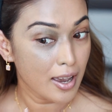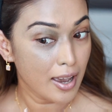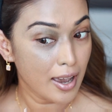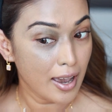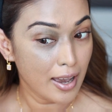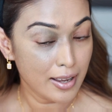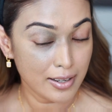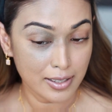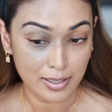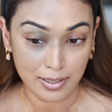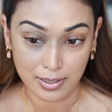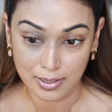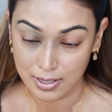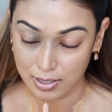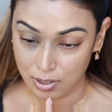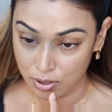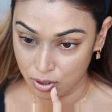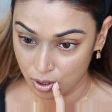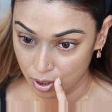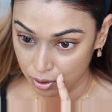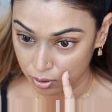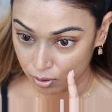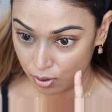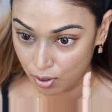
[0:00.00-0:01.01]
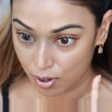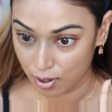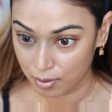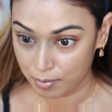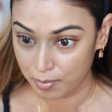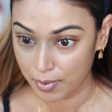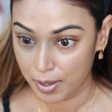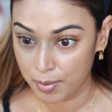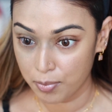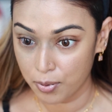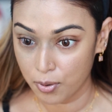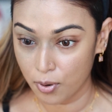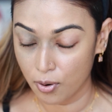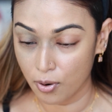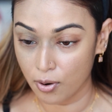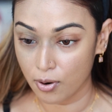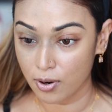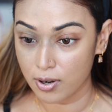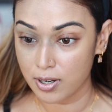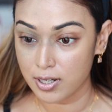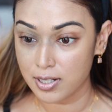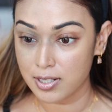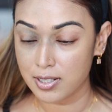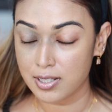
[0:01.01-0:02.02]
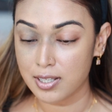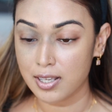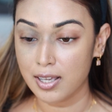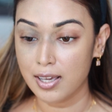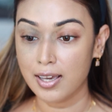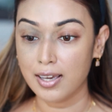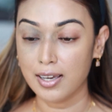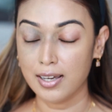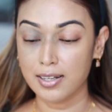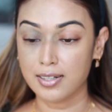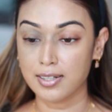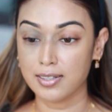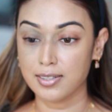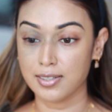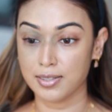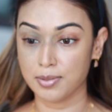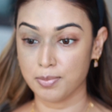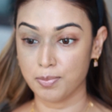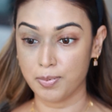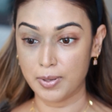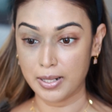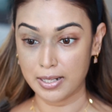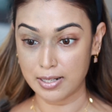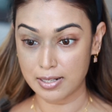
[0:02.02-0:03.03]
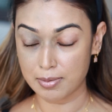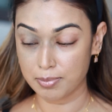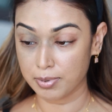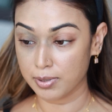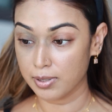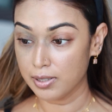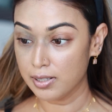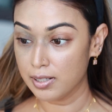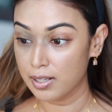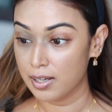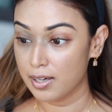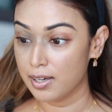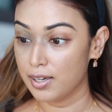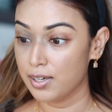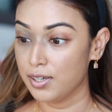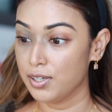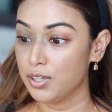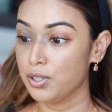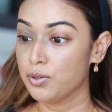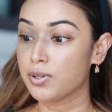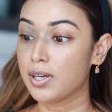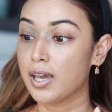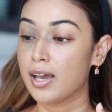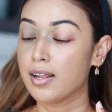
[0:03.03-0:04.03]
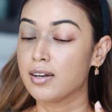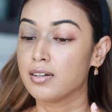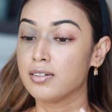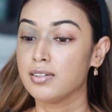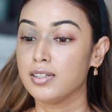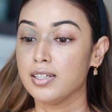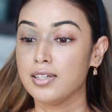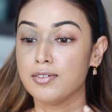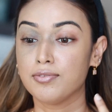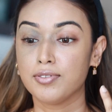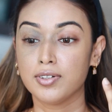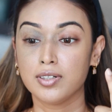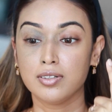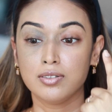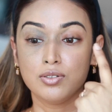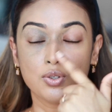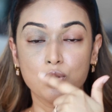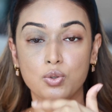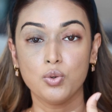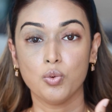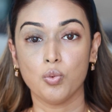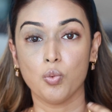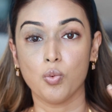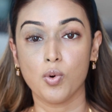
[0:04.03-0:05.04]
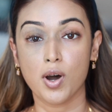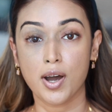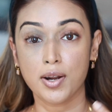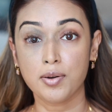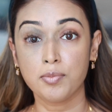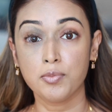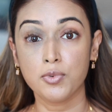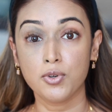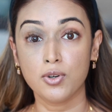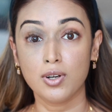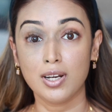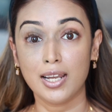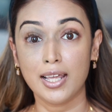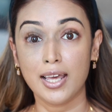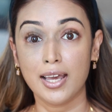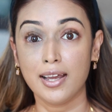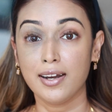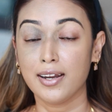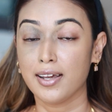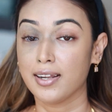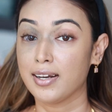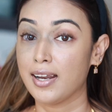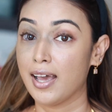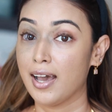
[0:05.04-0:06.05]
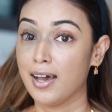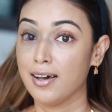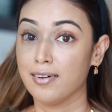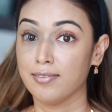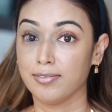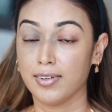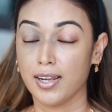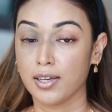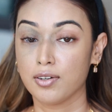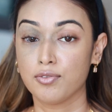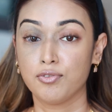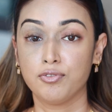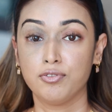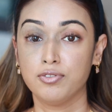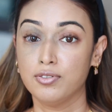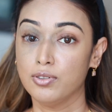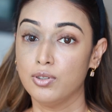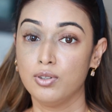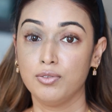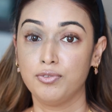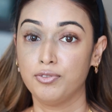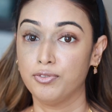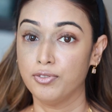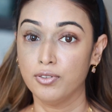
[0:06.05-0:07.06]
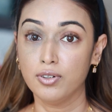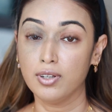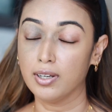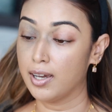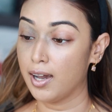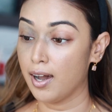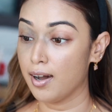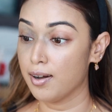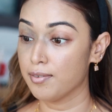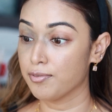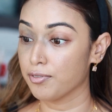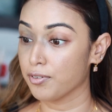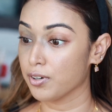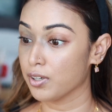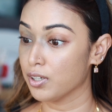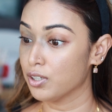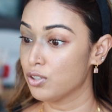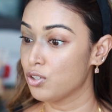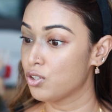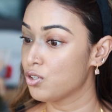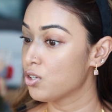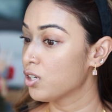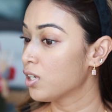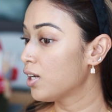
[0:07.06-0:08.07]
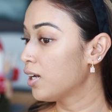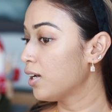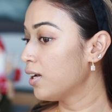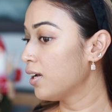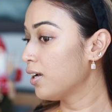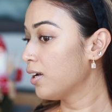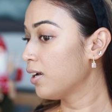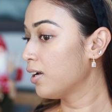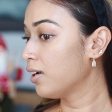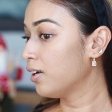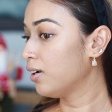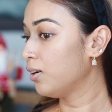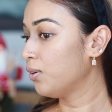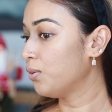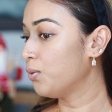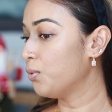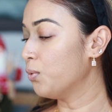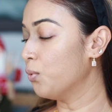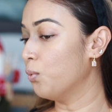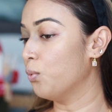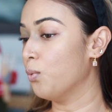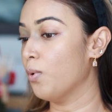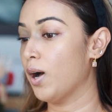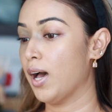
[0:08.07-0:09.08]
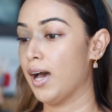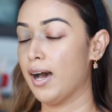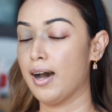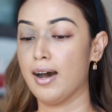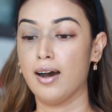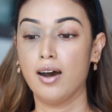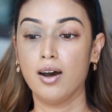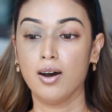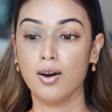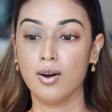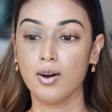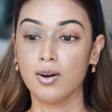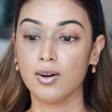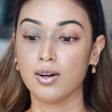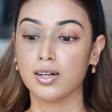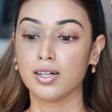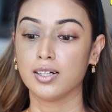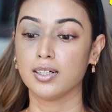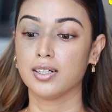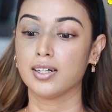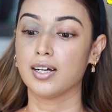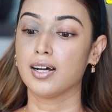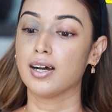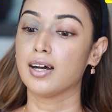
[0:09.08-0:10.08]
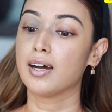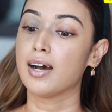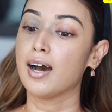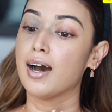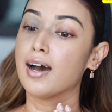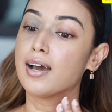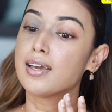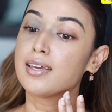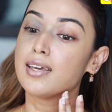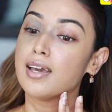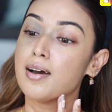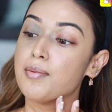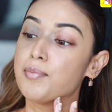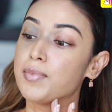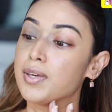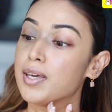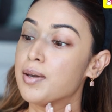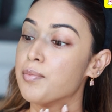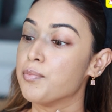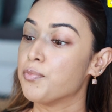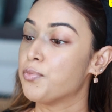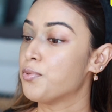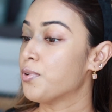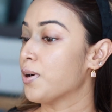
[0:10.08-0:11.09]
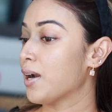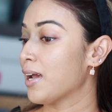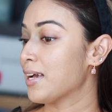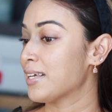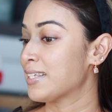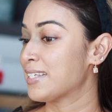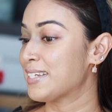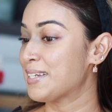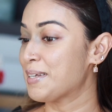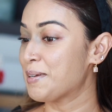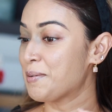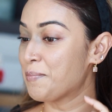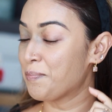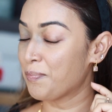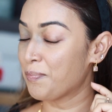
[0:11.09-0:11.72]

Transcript: and it did not clog my pores. It is buildable. You can even do one more layer and have like full coverage. Wow, I am impressed.